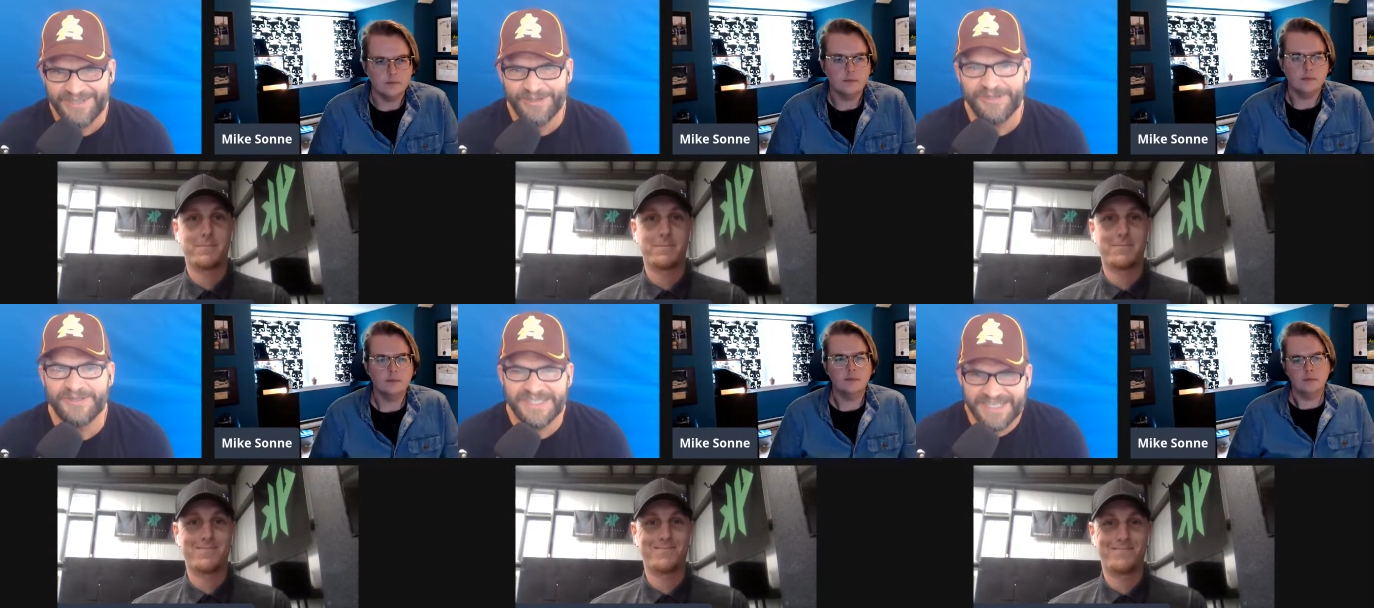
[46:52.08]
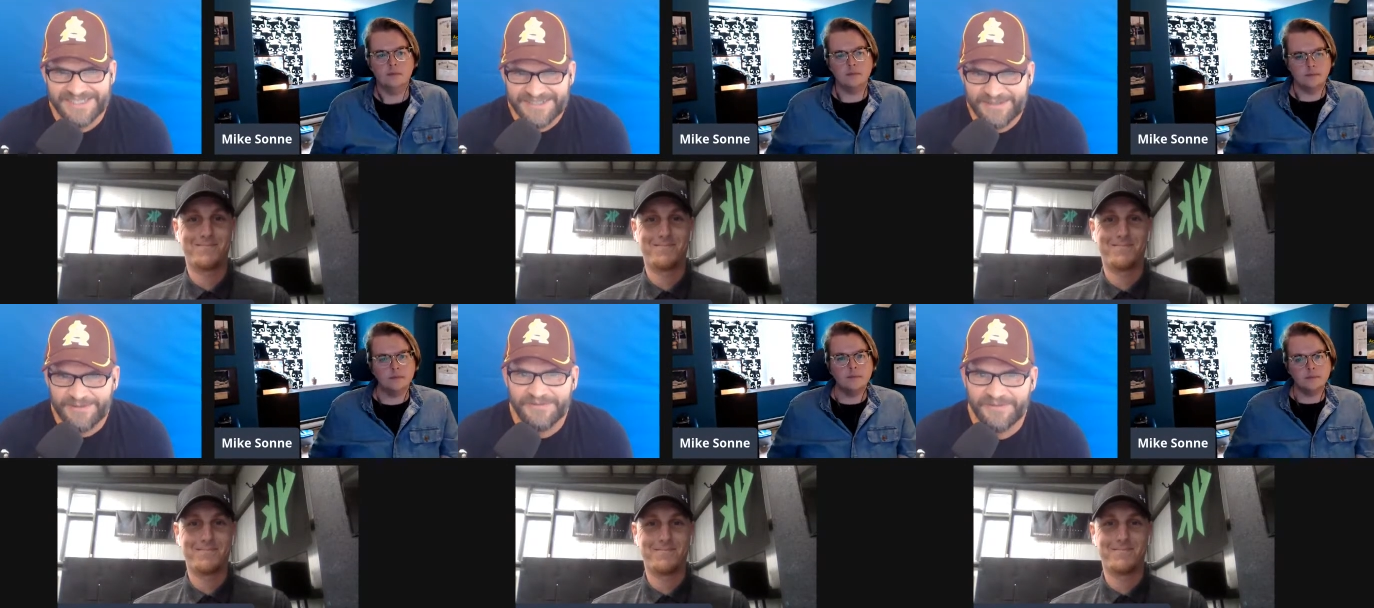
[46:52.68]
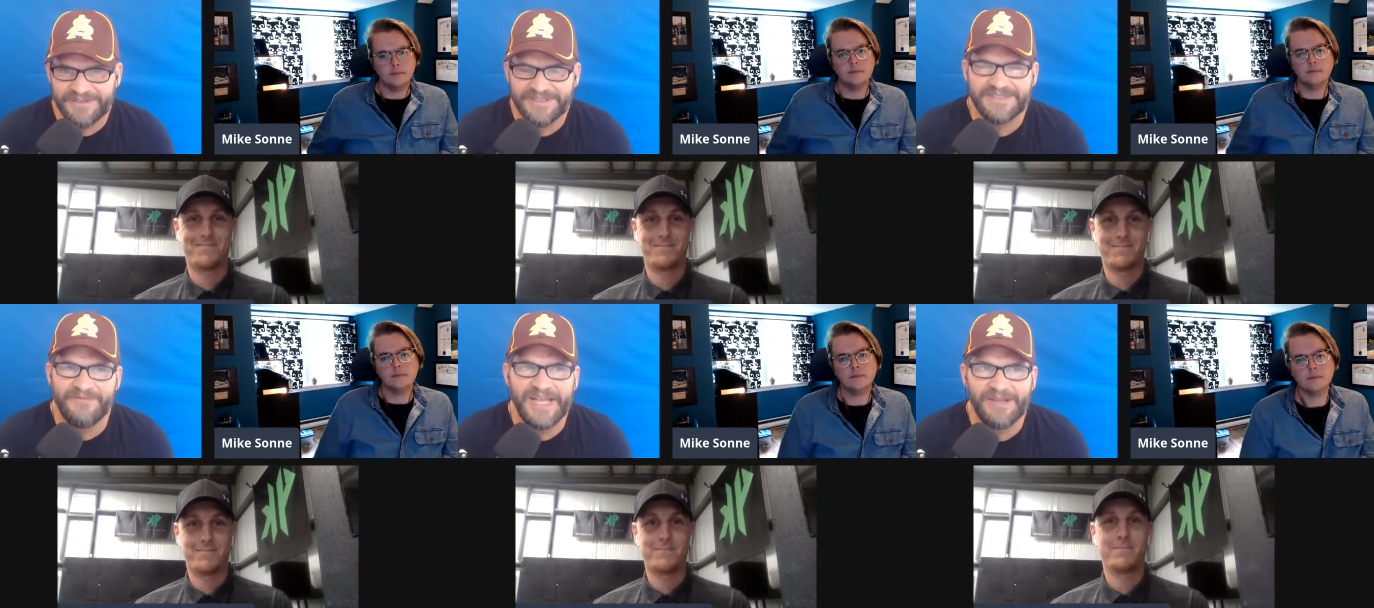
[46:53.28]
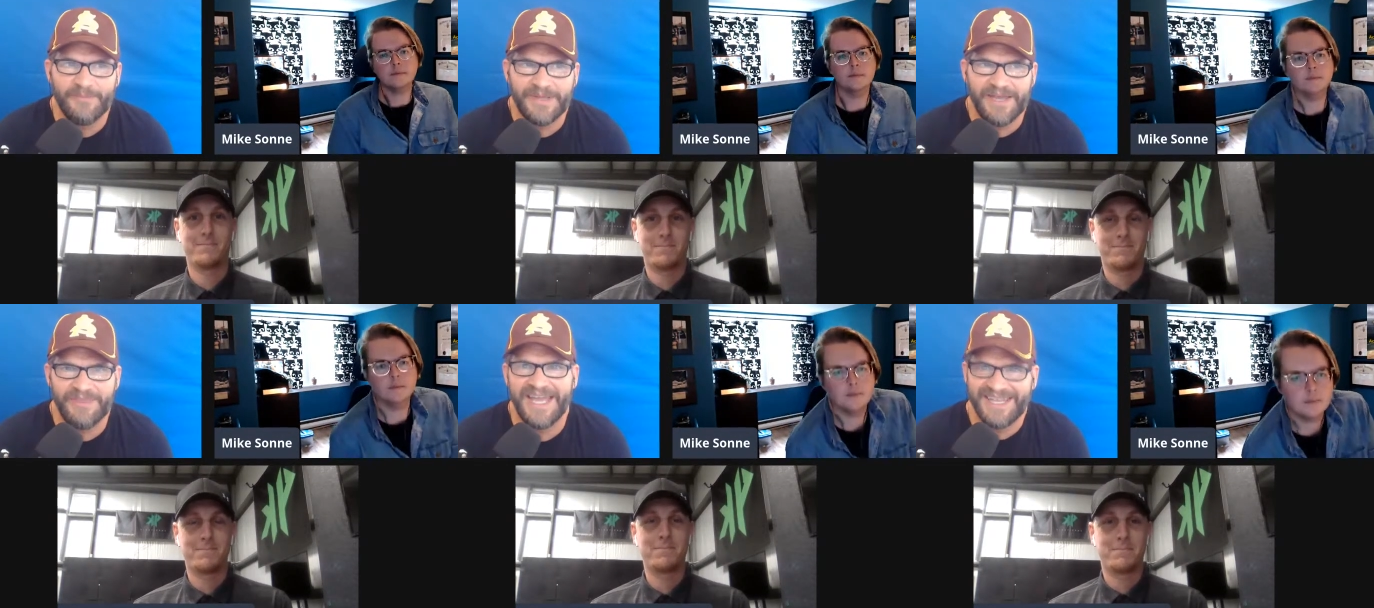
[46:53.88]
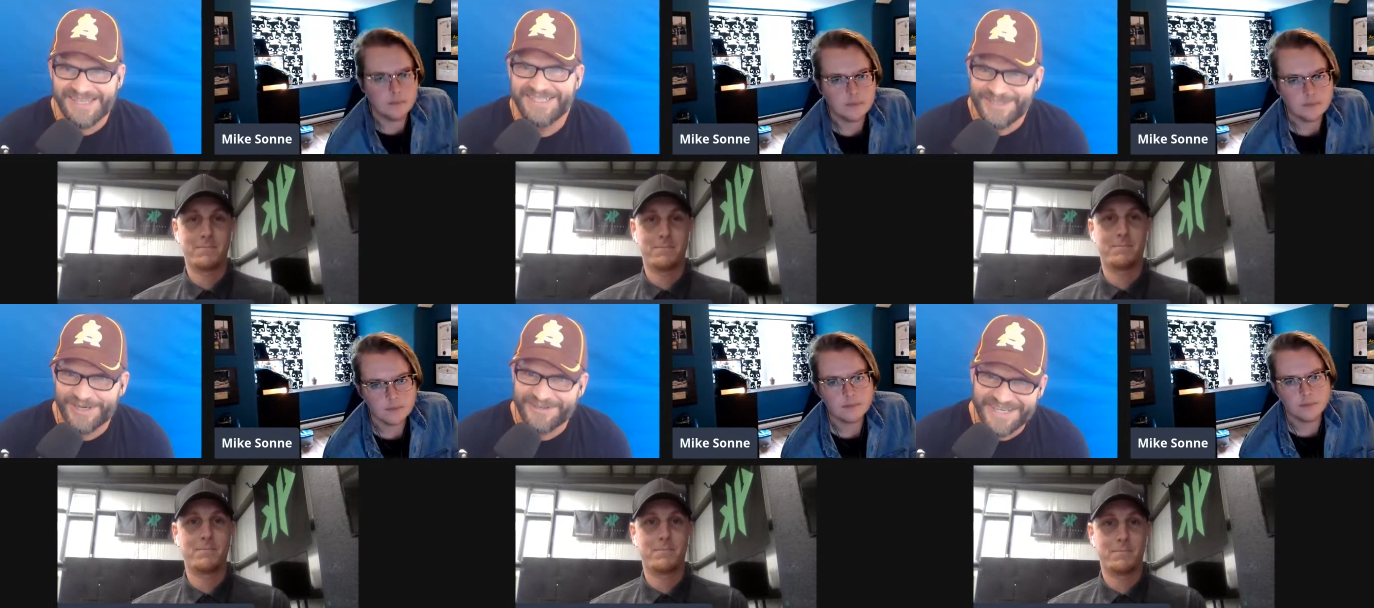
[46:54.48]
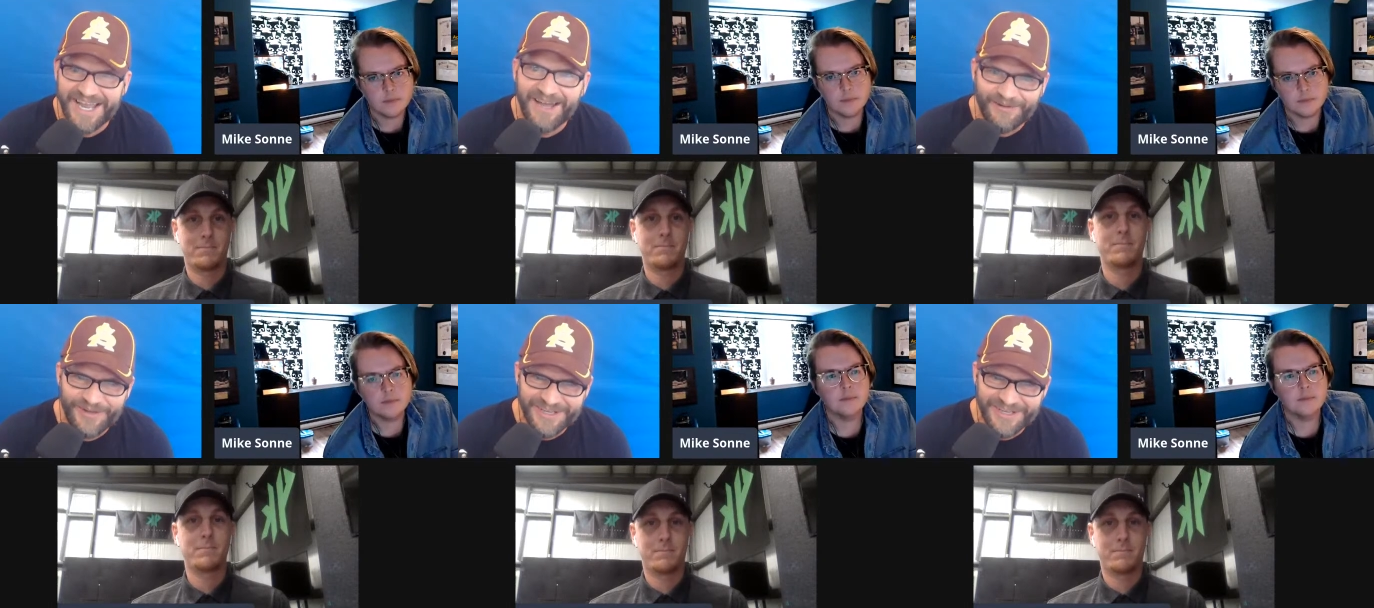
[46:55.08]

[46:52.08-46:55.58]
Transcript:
Speaker 1: You're using as a mm-hmm. tool for develop uh, the athletes you already have,